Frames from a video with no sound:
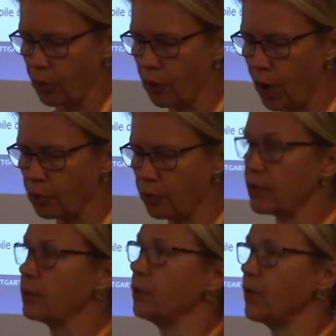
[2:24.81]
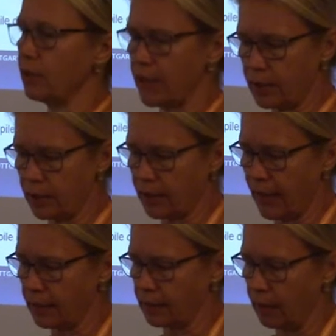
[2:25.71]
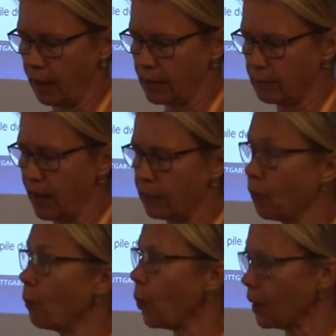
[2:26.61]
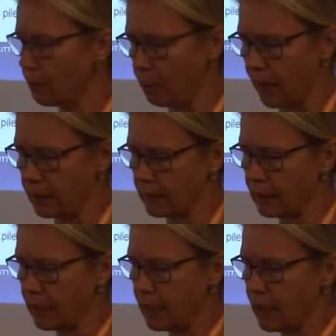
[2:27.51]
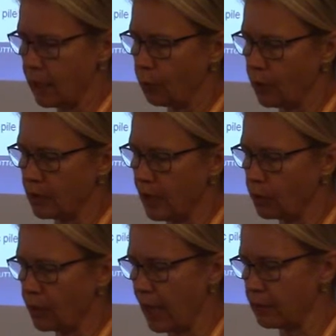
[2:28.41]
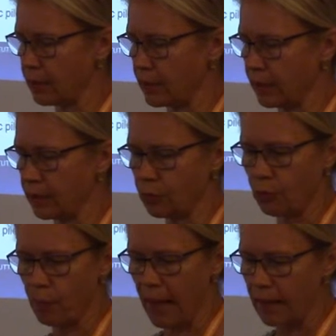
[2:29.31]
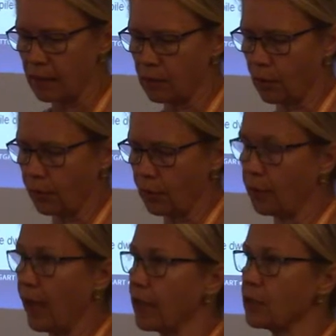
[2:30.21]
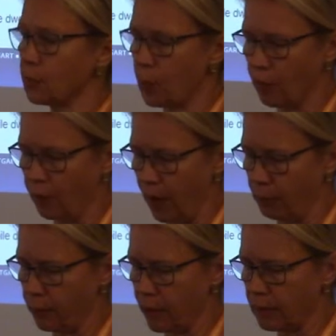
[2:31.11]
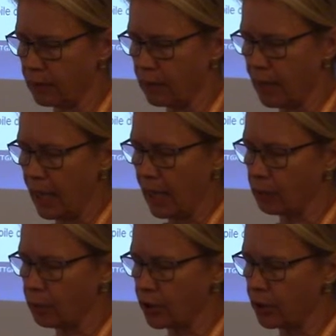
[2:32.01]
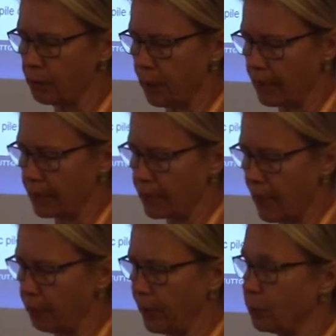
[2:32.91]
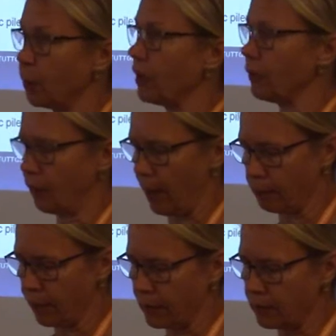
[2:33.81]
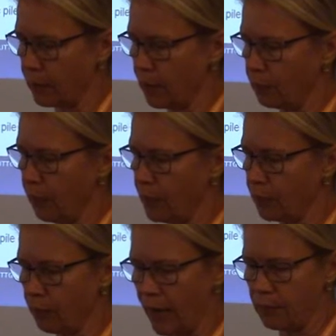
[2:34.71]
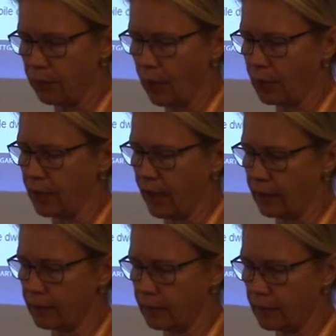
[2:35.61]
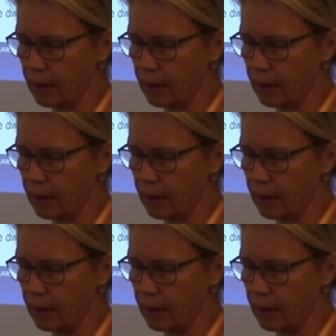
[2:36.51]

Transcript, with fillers: In contrast to Neolithic textiles made from wooden bast, it was now time to study the remains of the finest woven fabrics and richly patterned tapestry weave fabrics from a grave context.